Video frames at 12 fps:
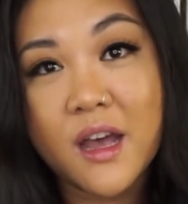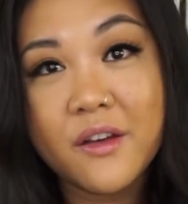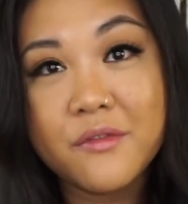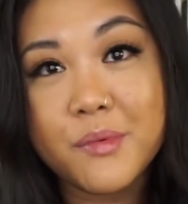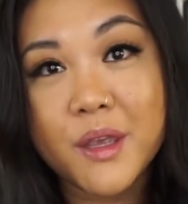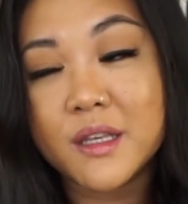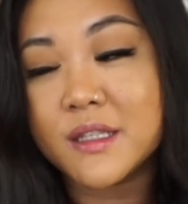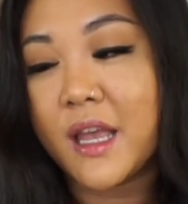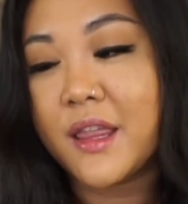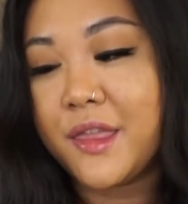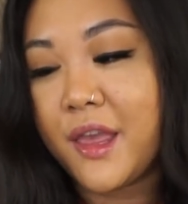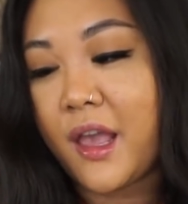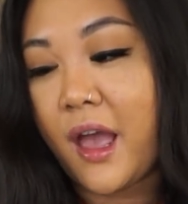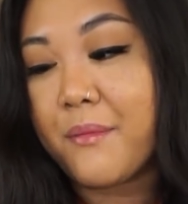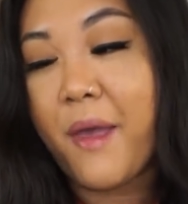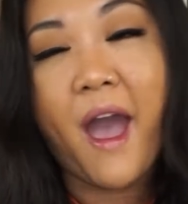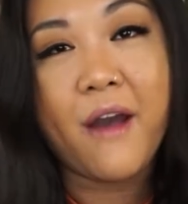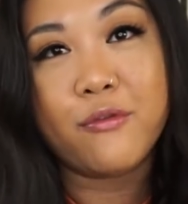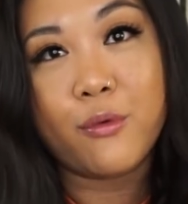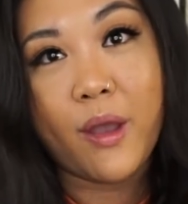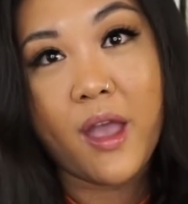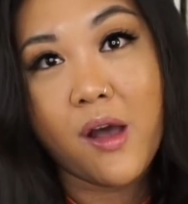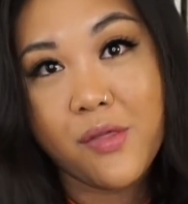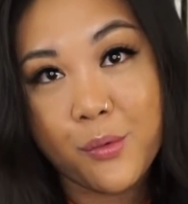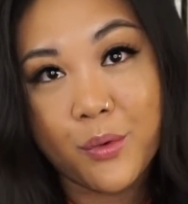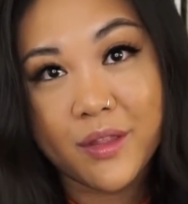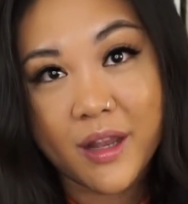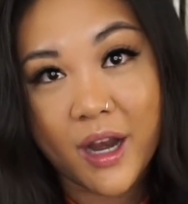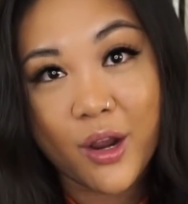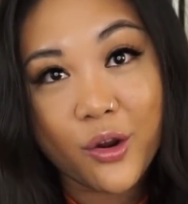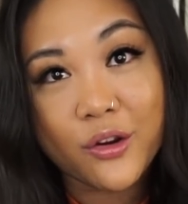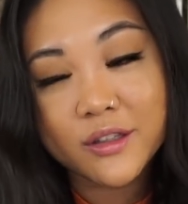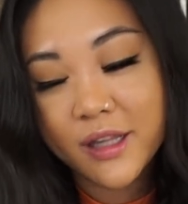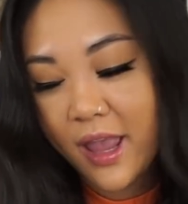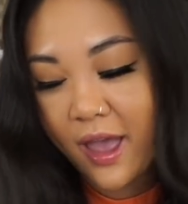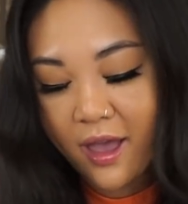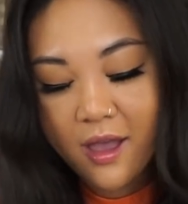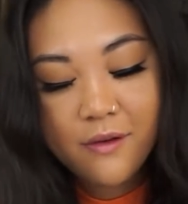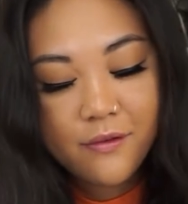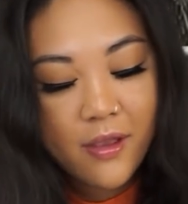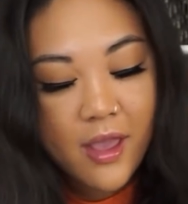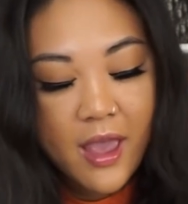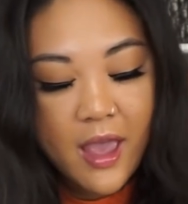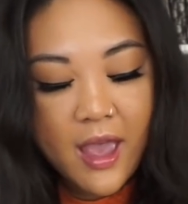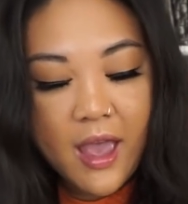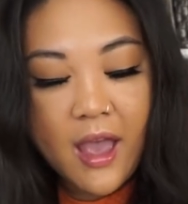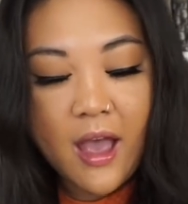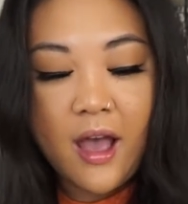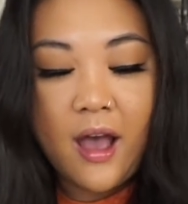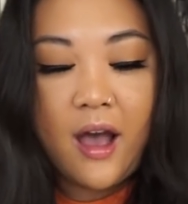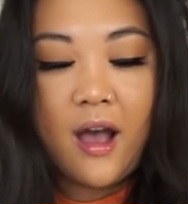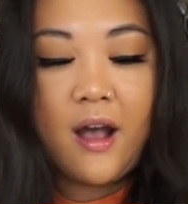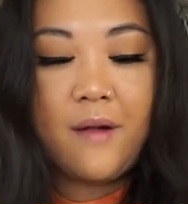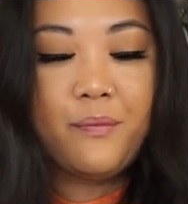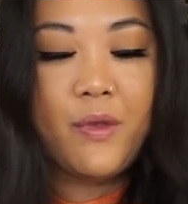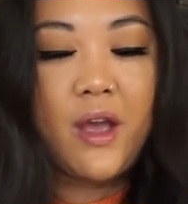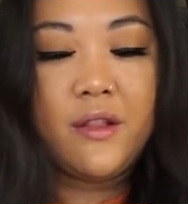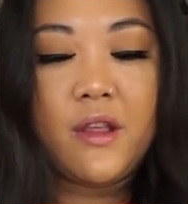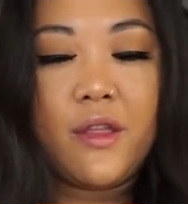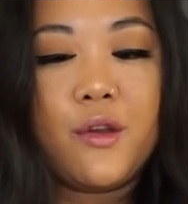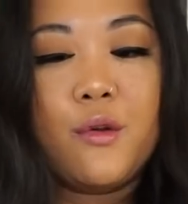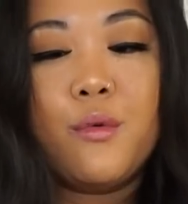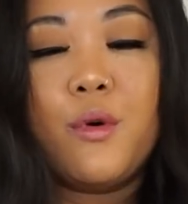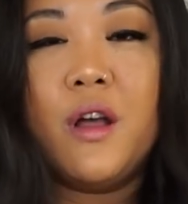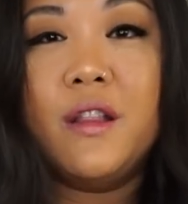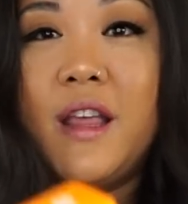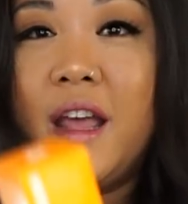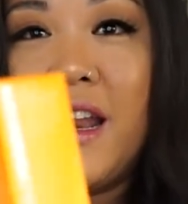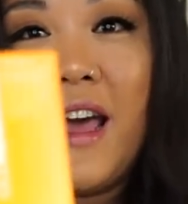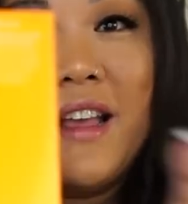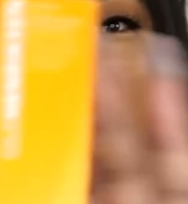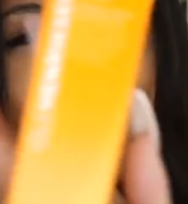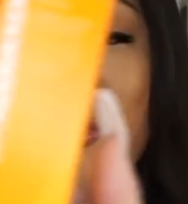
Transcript: of because I think I'm halfway on the one that I currently have. Another one that I'm